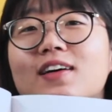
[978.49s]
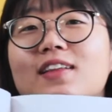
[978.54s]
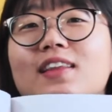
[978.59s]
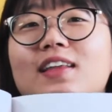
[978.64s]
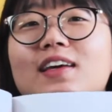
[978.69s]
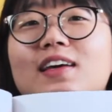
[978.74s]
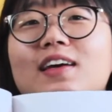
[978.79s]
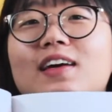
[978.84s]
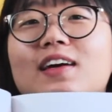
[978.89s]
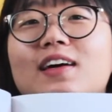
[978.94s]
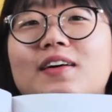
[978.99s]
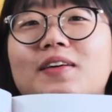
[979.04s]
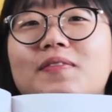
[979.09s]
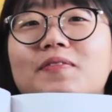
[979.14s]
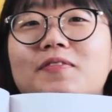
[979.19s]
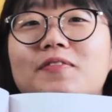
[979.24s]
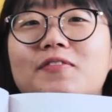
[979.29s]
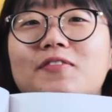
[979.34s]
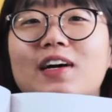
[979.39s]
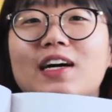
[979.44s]
the
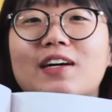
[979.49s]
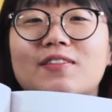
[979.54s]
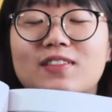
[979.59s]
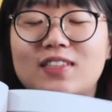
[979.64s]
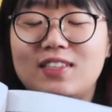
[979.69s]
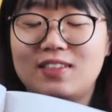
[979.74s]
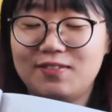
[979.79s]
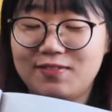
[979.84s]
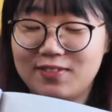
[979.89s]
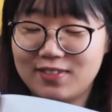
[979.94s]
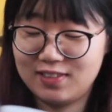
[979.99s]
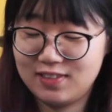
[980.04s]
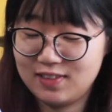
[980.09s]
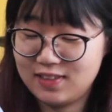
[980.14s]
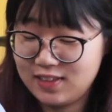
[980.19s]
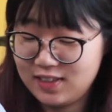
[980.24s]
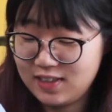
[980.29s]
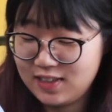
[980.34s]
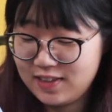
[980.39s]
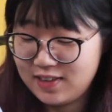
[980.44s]
rounded
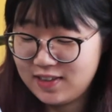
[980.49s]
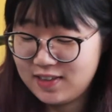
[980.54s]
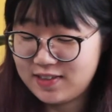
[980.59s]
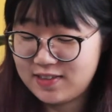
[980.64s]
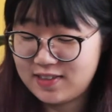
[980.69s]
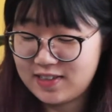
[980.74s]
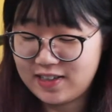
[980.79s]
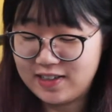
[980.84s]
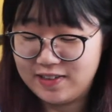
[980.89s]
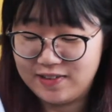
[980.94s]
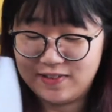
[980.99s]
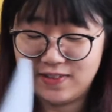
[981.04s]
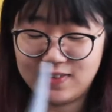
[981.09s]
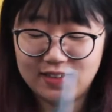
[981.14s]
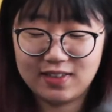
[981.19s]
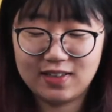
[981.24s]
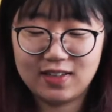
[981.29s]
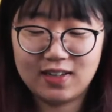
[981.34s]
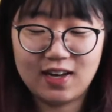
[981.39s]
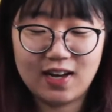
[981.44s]
one. So
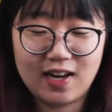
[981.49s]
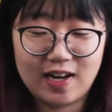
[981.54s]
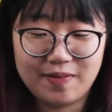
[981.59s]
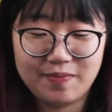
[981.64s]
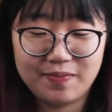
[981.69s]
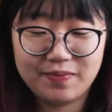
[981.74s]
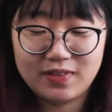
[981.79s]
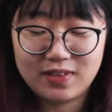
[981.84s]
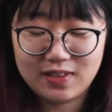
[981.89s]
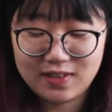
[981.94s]
her